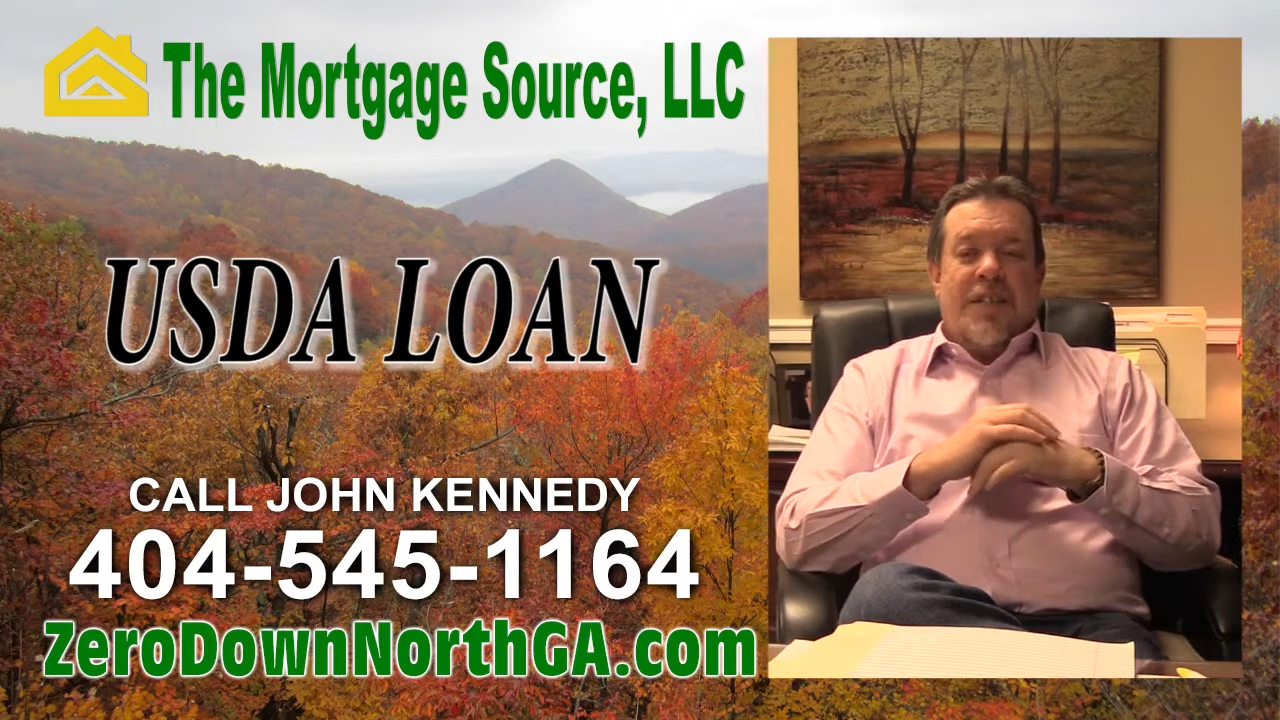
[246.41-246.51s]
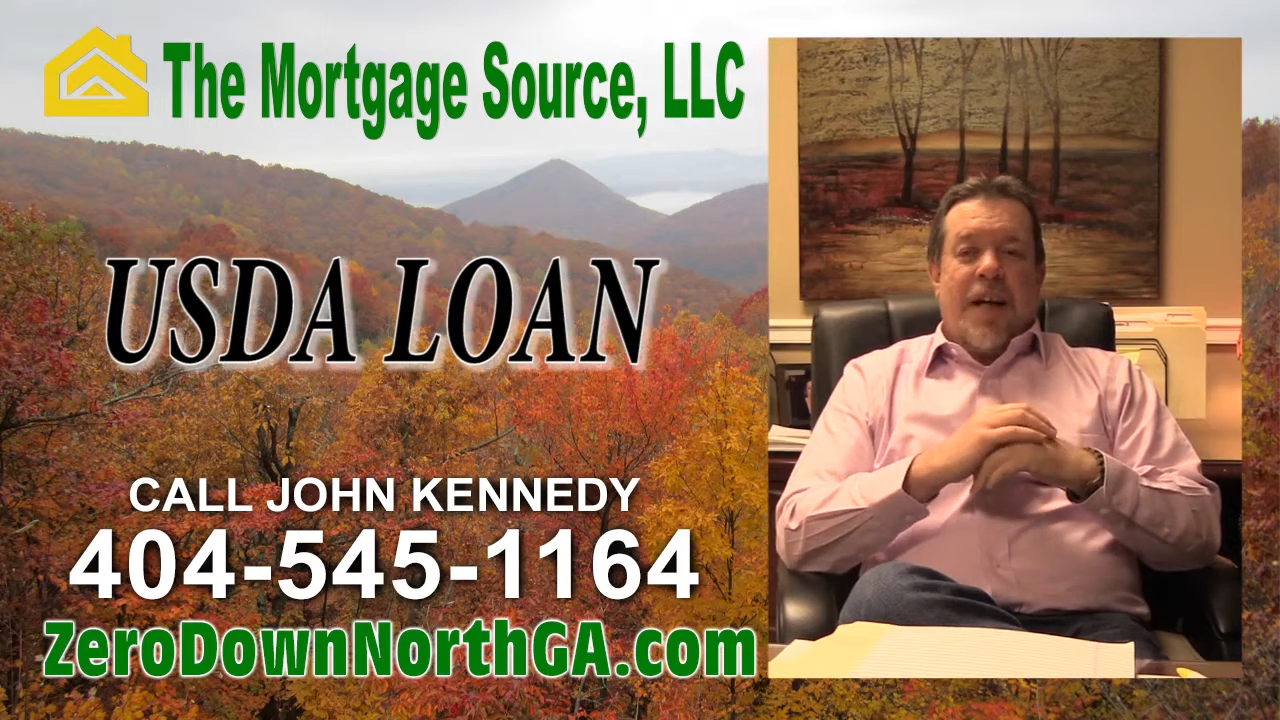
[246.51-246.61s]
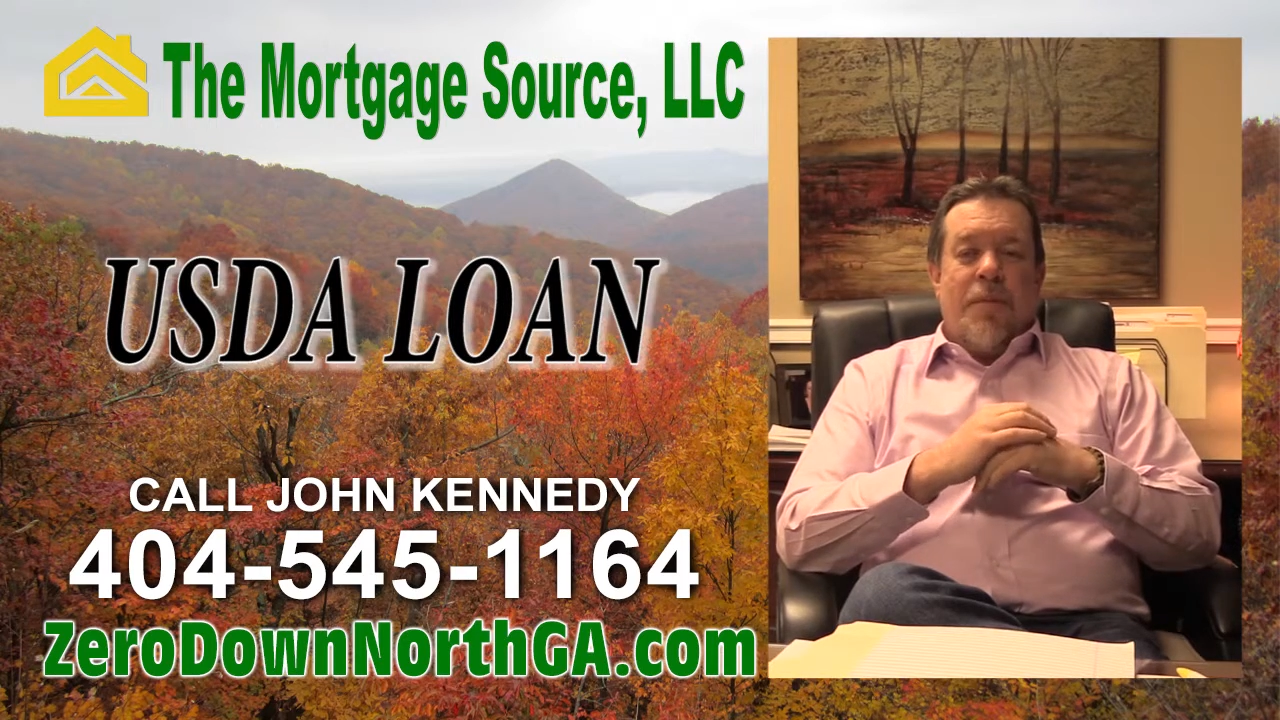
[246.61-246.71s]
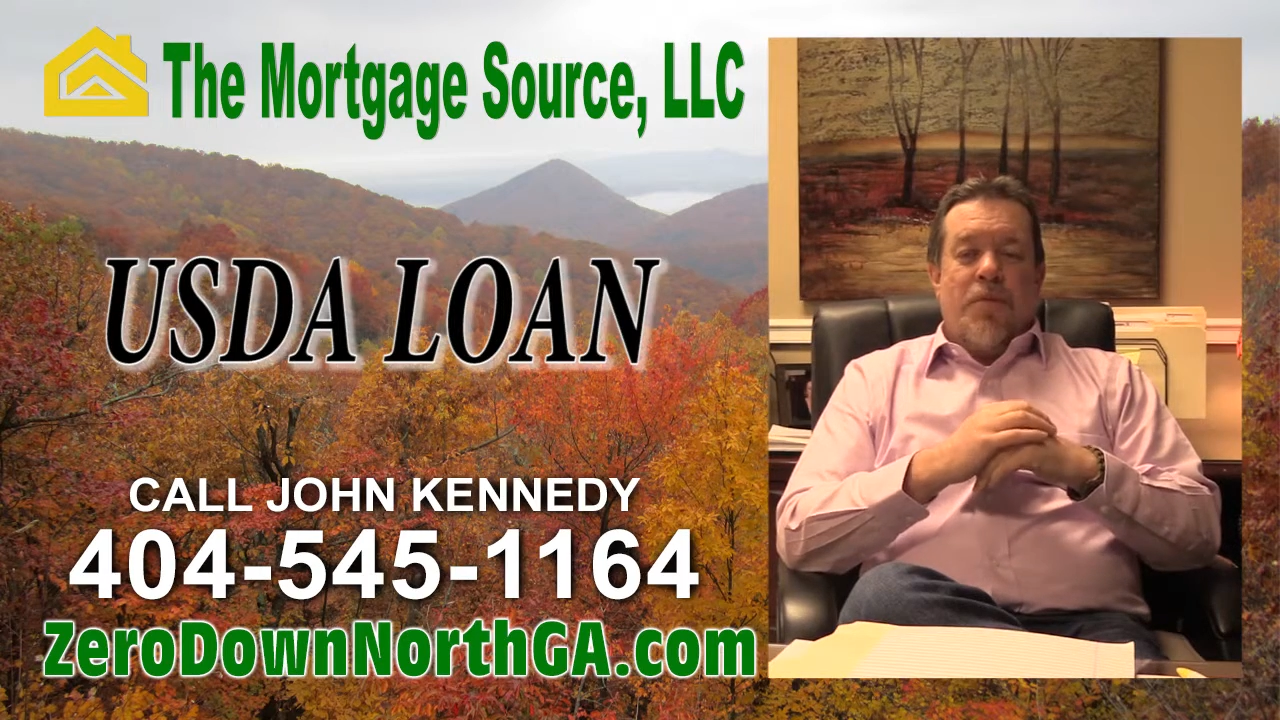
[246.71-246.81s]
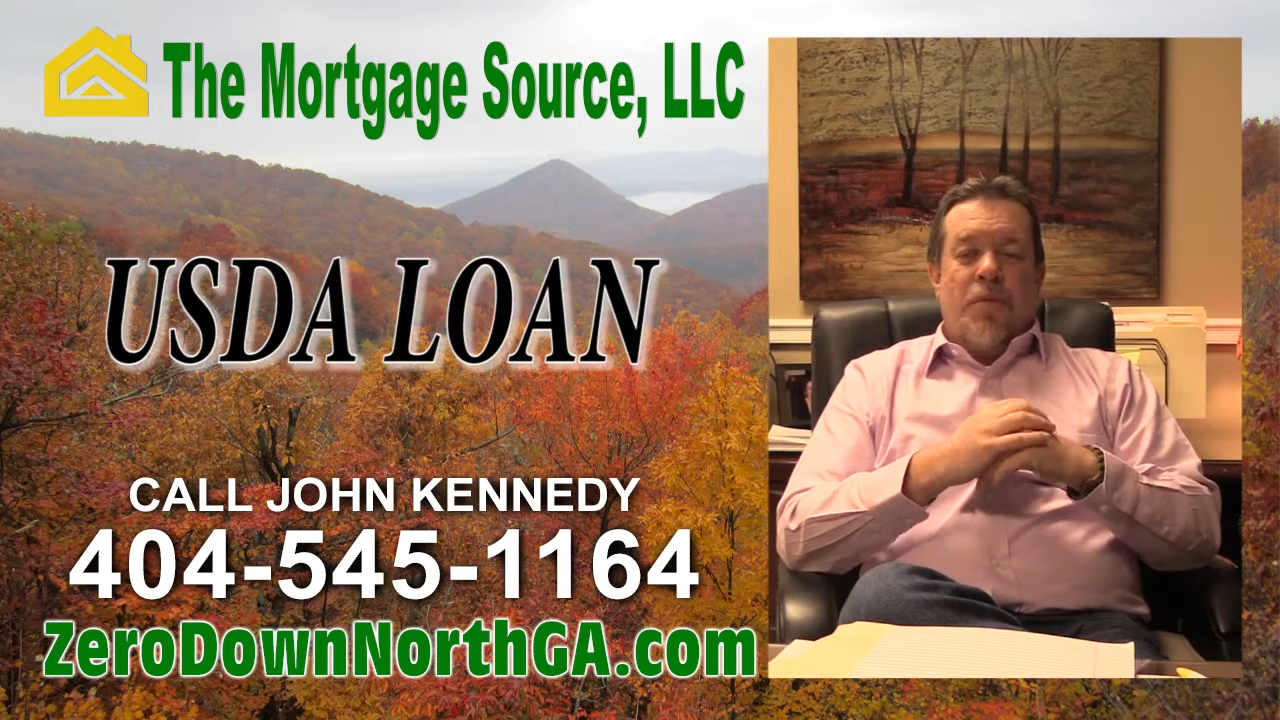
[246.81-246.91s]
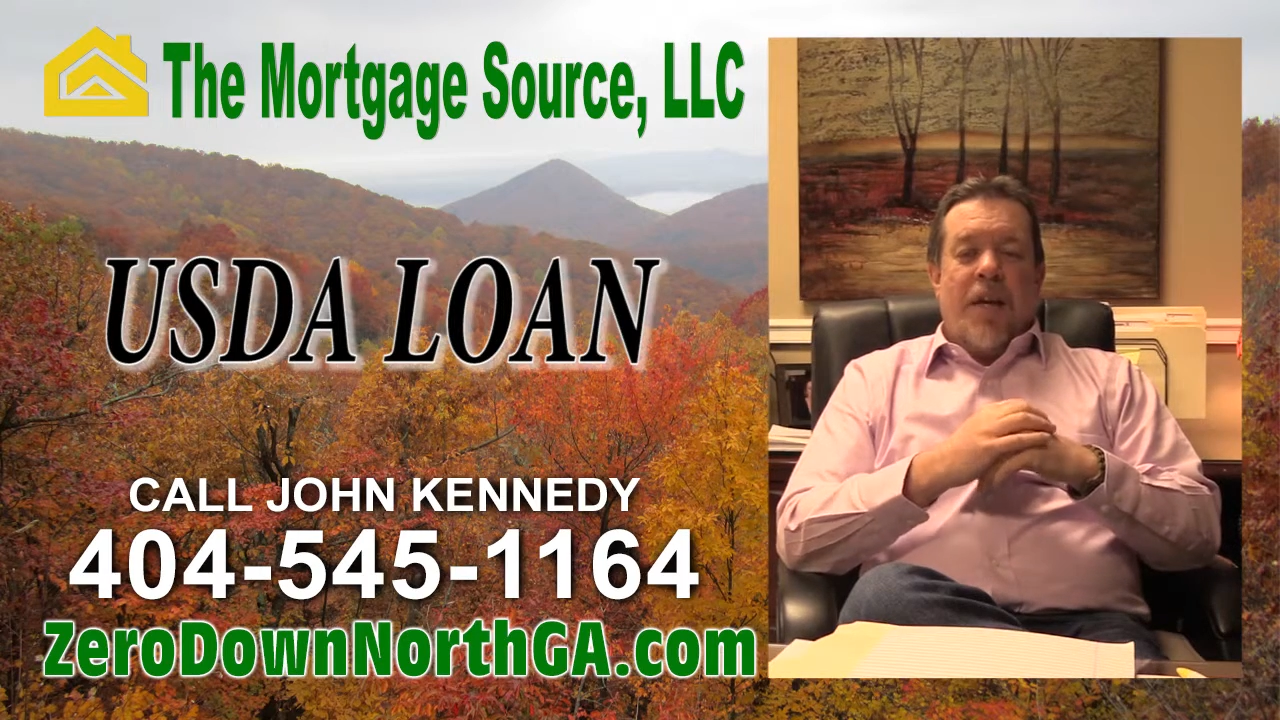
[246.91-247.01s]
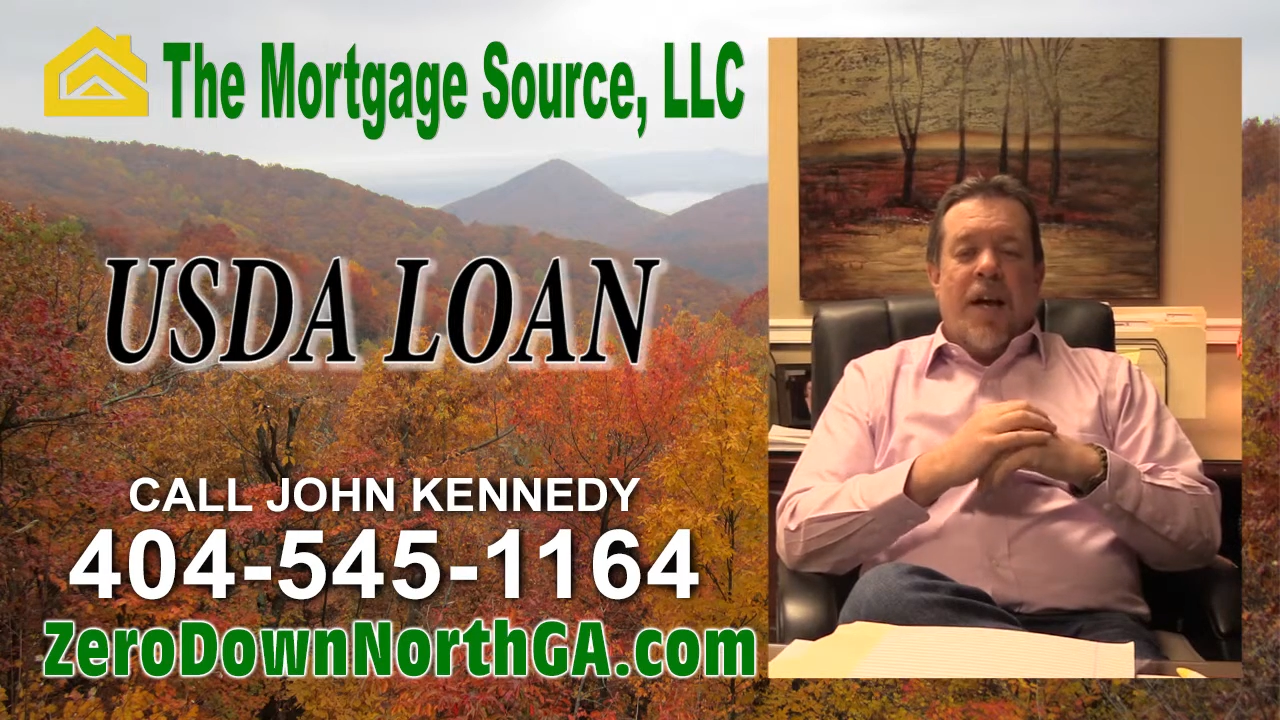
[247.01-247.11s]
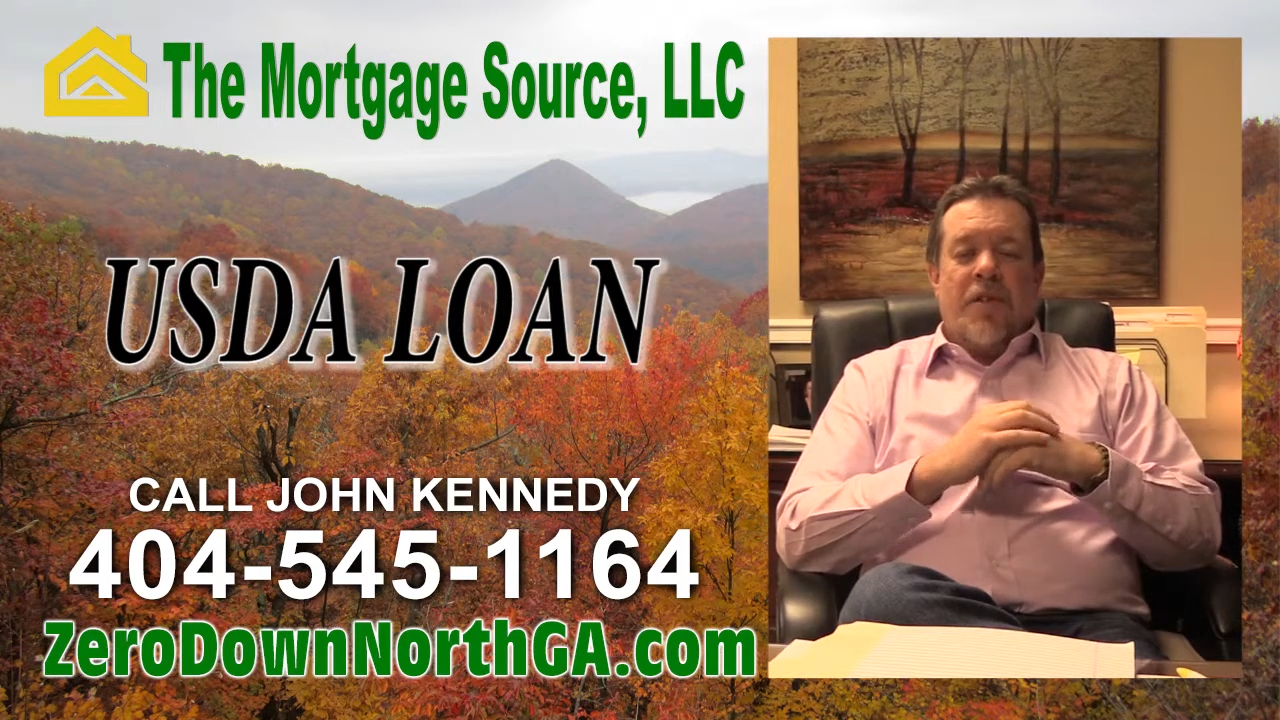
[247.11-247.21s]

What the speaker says: times we